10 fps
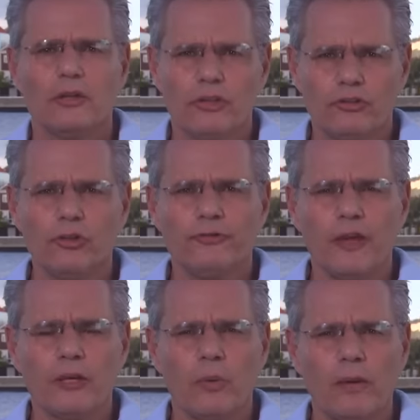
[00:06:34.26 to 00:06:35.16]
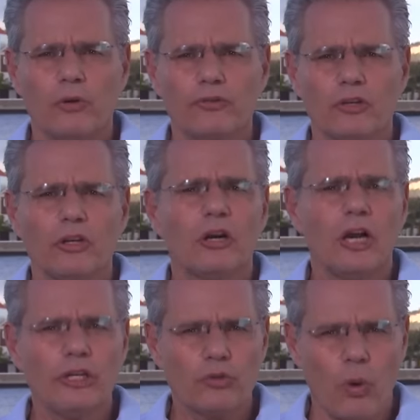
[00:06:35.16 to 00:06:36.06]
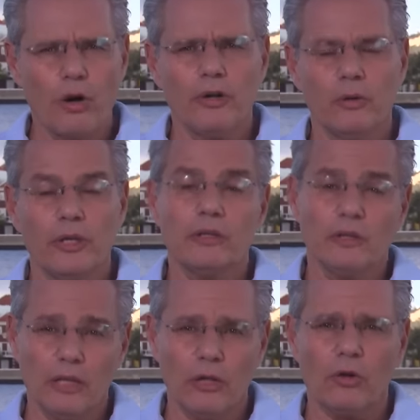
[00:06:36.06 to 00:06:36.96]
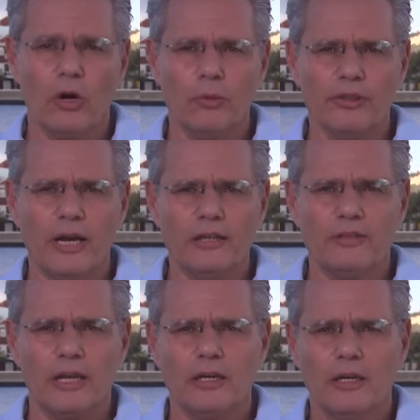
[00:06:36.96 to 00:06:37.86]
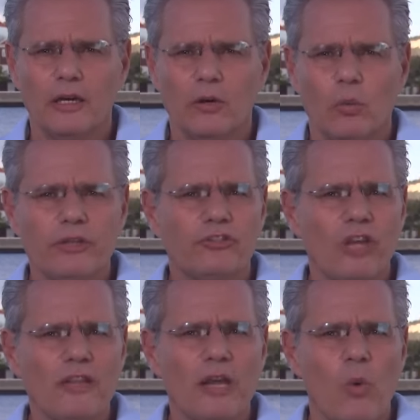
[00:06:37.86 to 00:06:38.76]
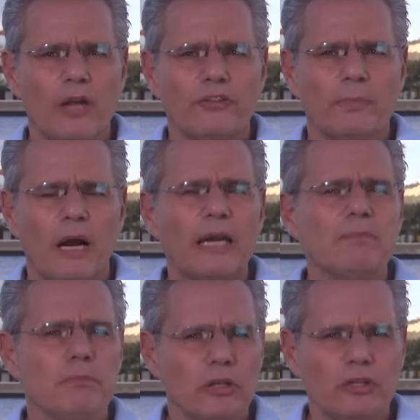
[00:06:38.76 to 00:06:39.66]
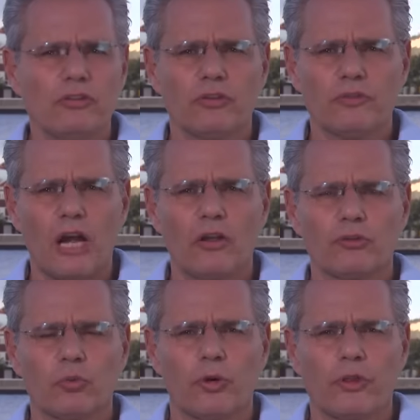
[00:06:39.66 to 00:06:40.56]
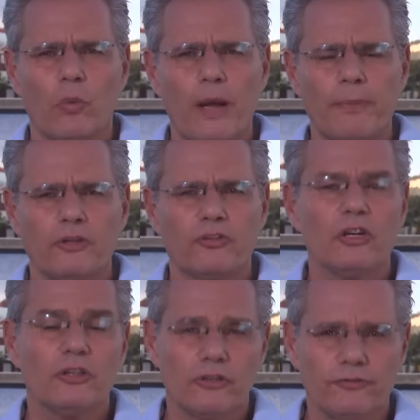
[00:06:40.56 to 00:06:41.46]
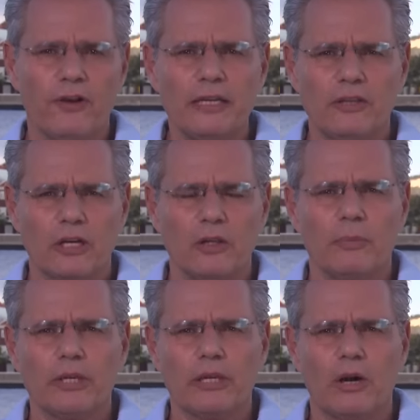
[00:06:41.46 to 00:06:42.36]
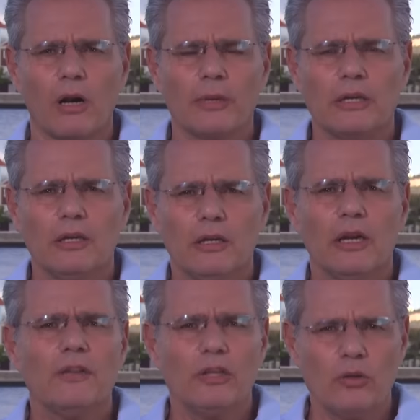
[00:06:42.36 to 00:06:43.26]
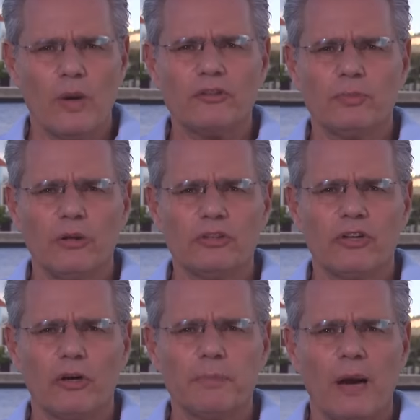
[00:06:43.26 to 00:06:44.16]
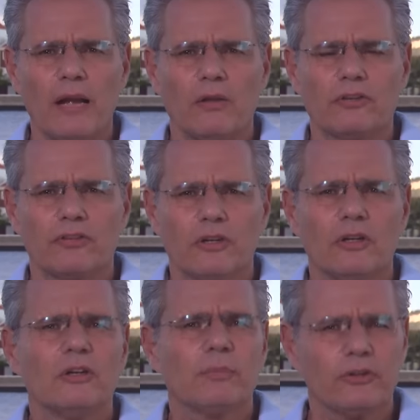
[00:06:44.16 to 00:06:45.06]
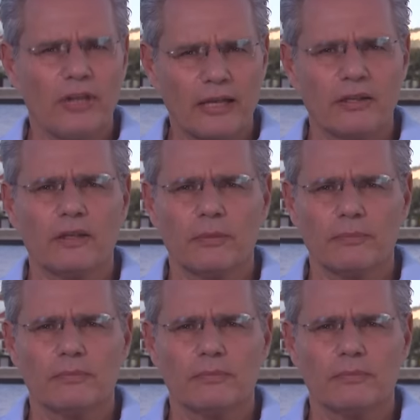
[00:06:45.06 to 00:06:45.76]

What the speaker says: The two fake rebels, Eduardo and El Comandante, would say they want to buy millions of dollars worth of weapons to fight the Colombian army and the U.S. military pilots protecting them.